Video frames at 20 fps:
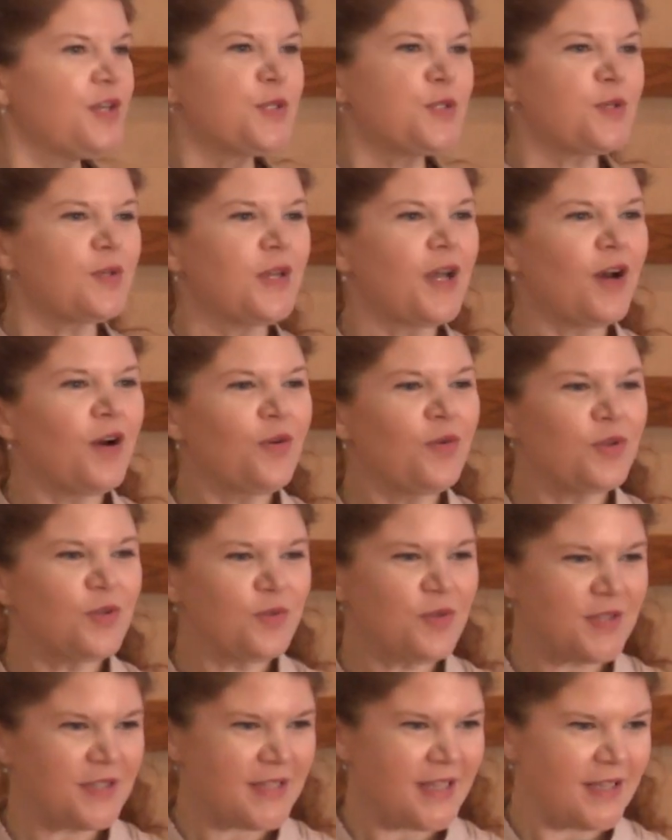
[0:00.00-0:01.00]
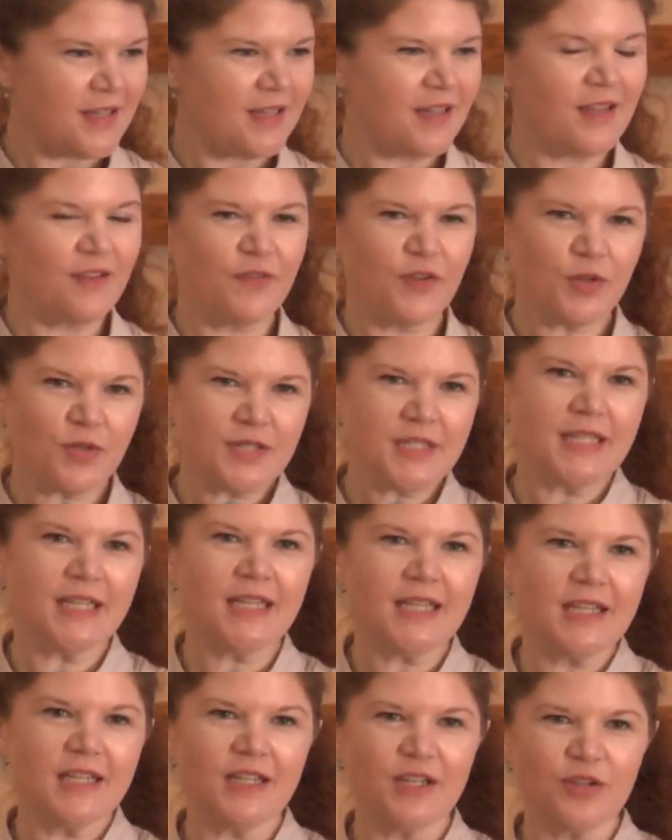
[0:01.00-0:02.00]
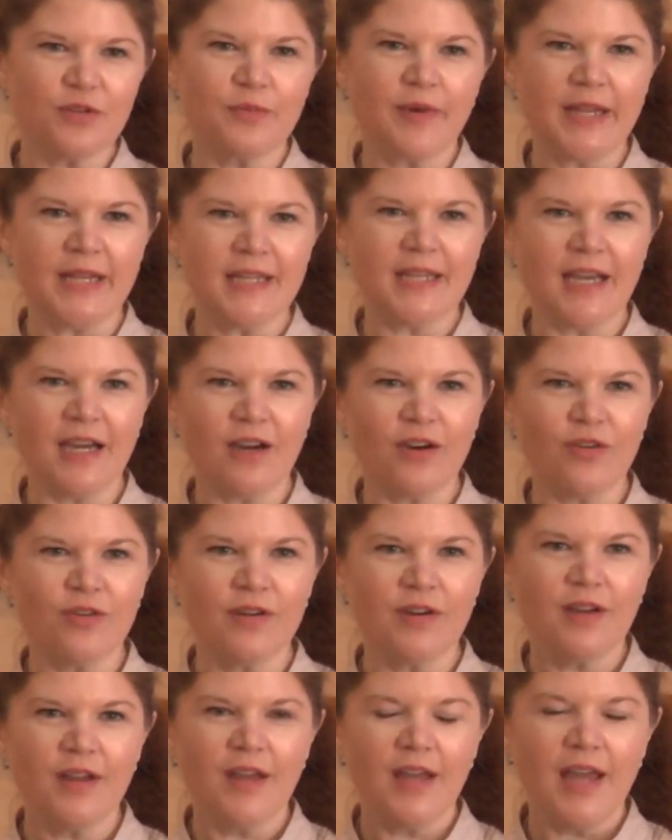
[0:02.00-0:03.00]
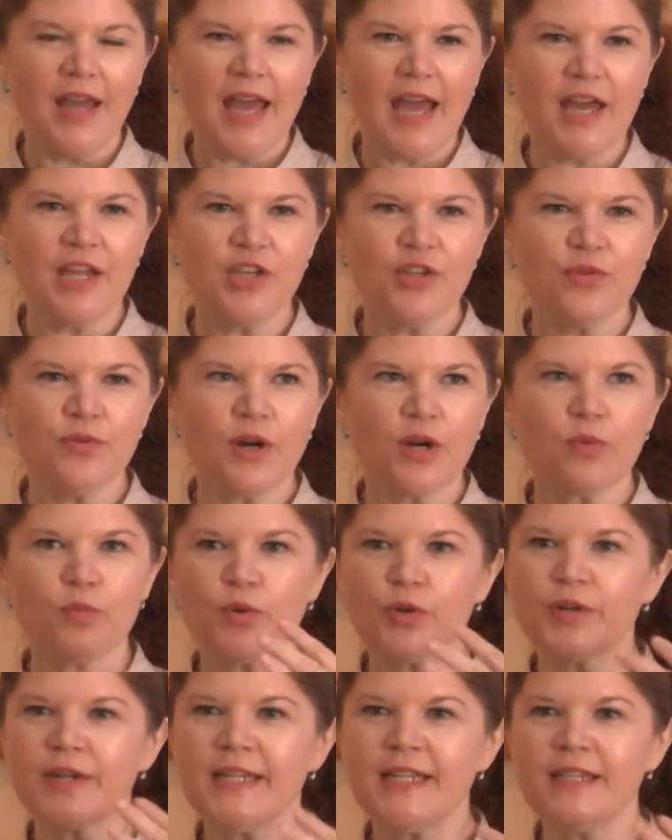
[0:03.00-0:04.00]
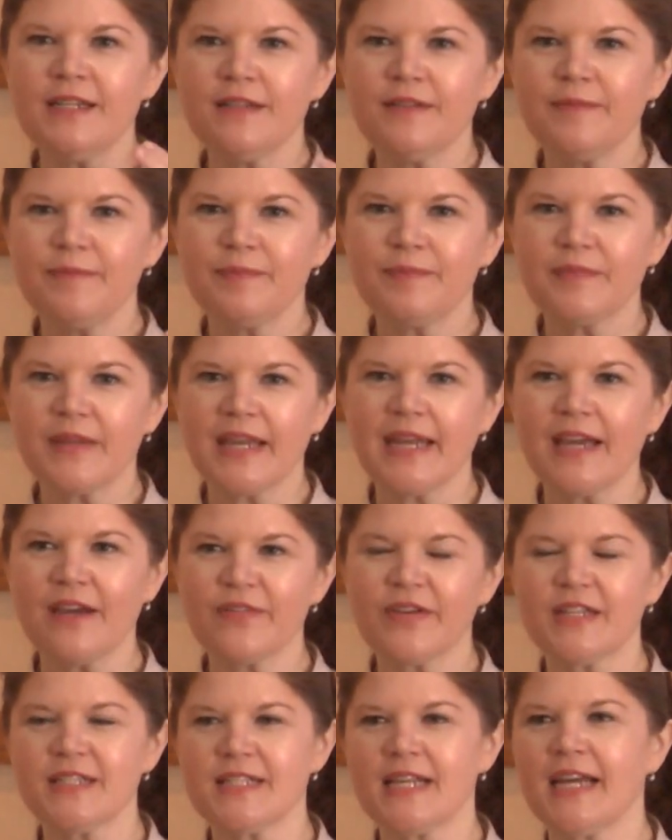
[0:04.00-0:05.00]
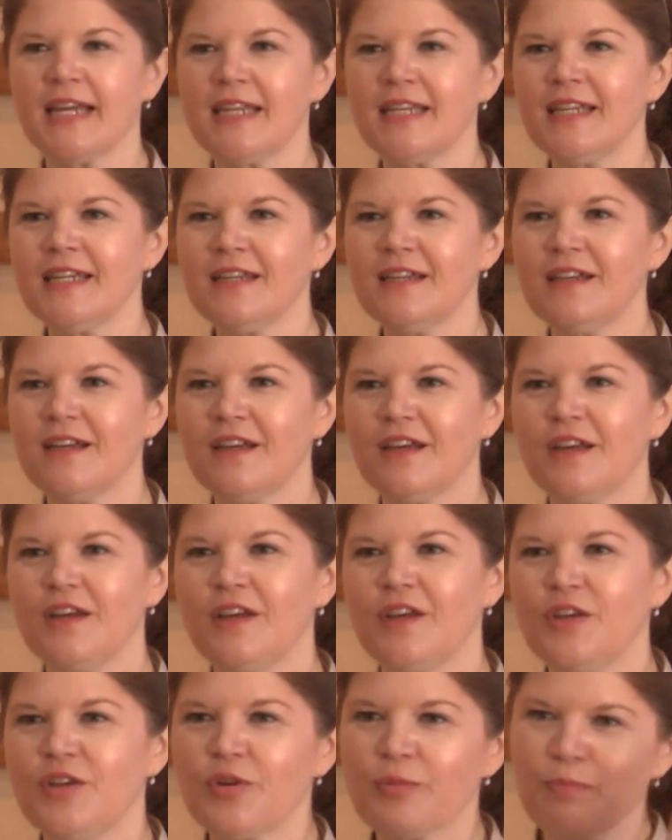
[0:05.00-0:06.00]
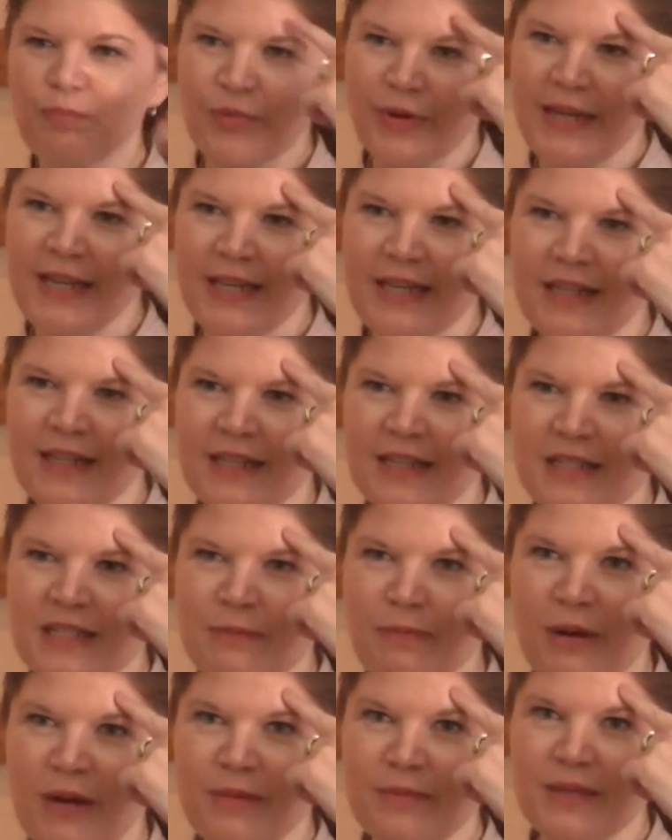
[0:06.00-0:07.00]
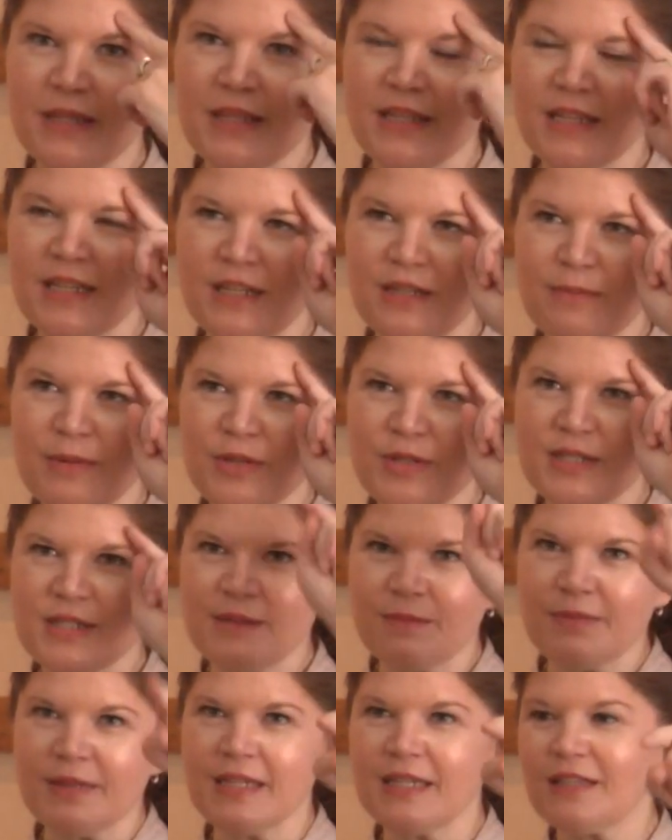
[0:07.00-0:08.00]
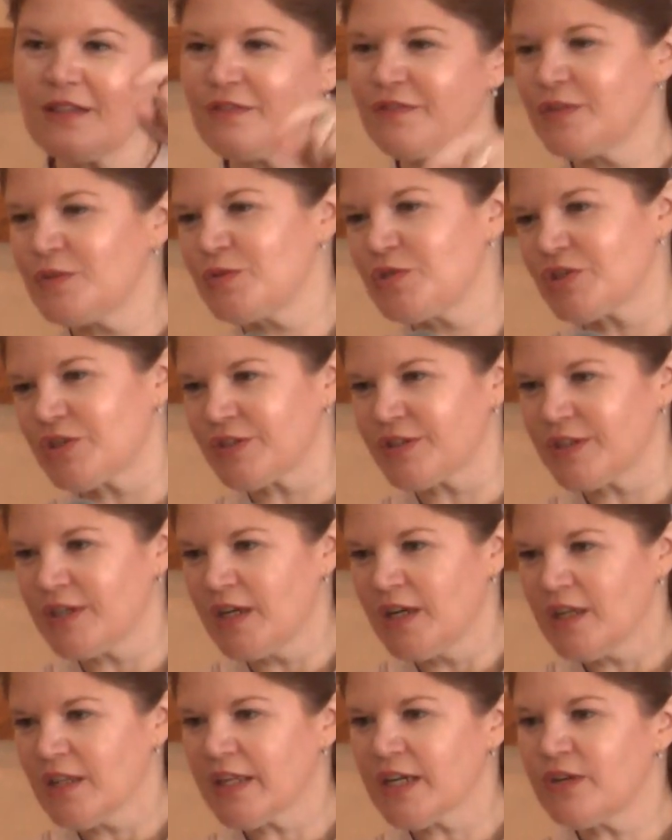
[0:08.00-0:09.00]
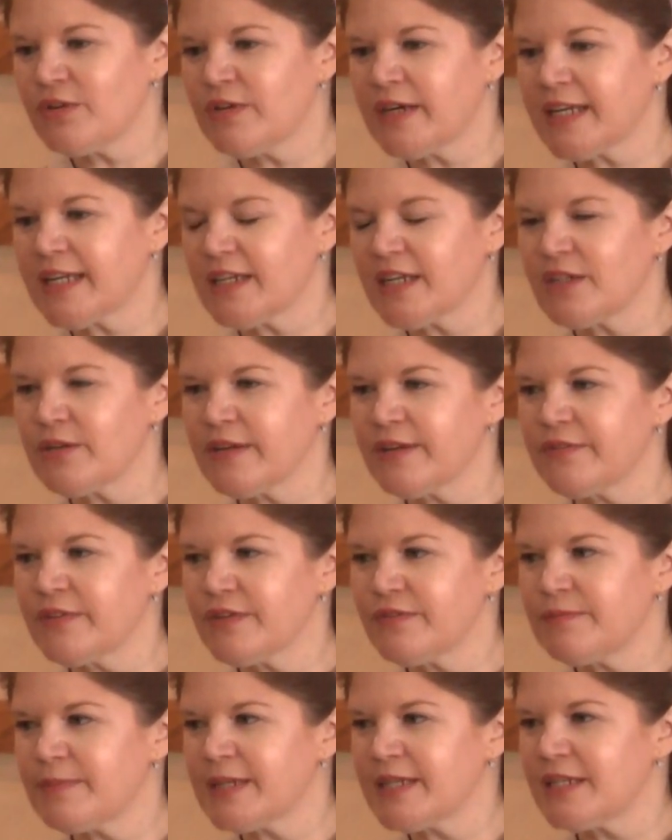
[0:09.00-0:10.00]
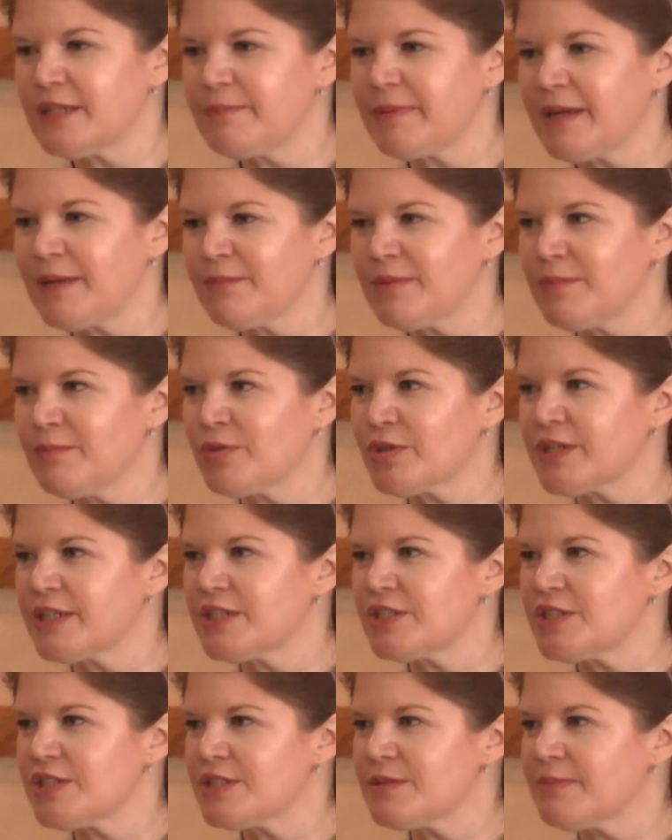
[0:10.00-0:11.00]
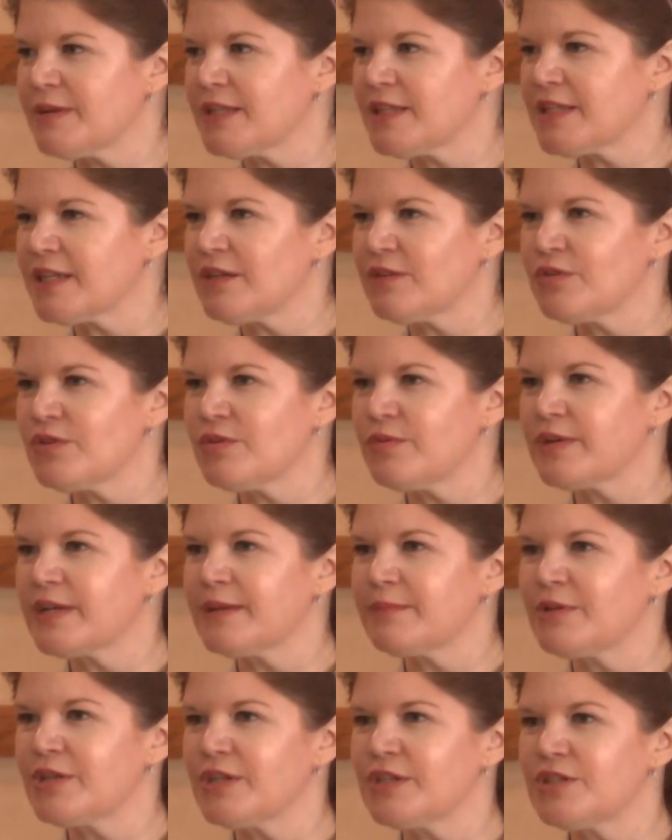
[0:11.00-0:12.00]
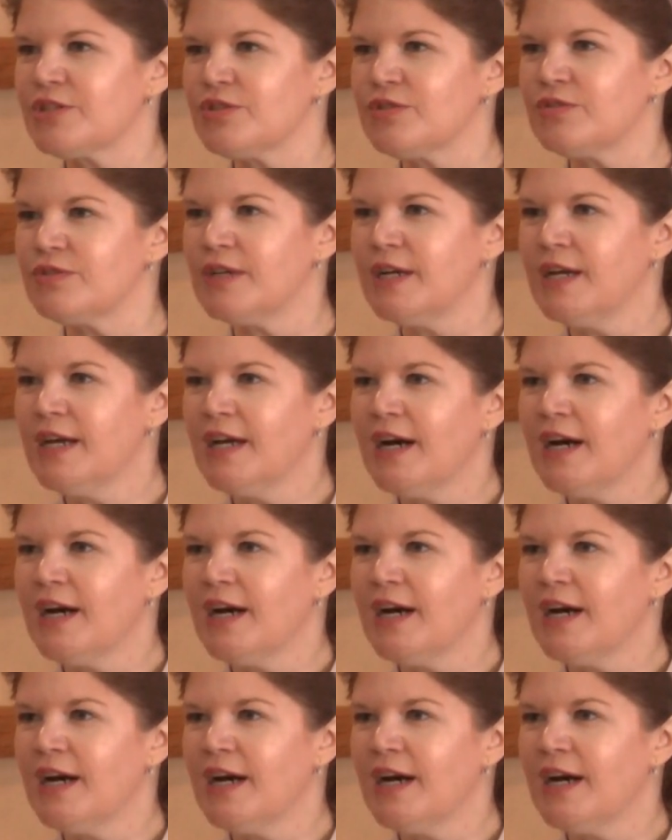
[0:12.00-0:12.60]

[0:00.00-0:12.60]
So now you sit, if you're sitting here right now and you are worried and have anxiety, your brain is probably thinking about something in the future. Like, oh, I don't have enough money to pay my mortgage this month. I don't know what I'm going to do.